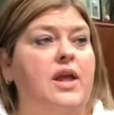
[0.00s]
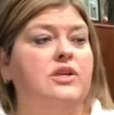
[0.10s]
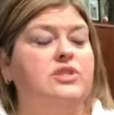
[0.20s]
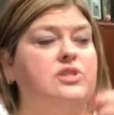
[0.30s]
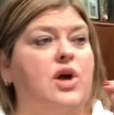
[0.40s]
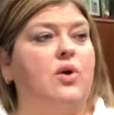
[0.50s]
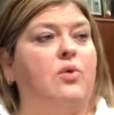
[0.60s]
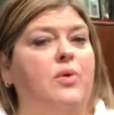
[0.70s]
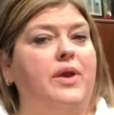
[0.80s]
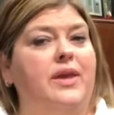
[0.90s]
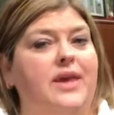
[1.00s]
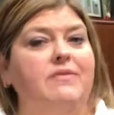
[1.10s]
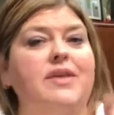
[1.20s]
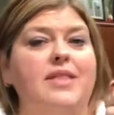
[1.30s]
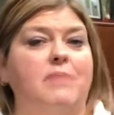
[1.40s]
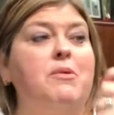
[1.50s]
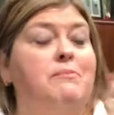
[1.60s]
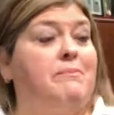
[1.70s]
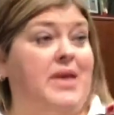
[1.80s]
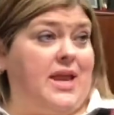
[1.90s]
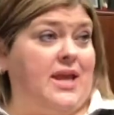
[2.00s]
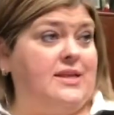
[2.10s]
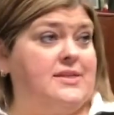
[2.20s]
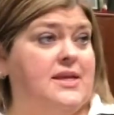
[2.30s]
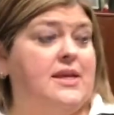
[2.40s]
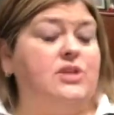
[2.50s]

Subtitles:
So giving them a minute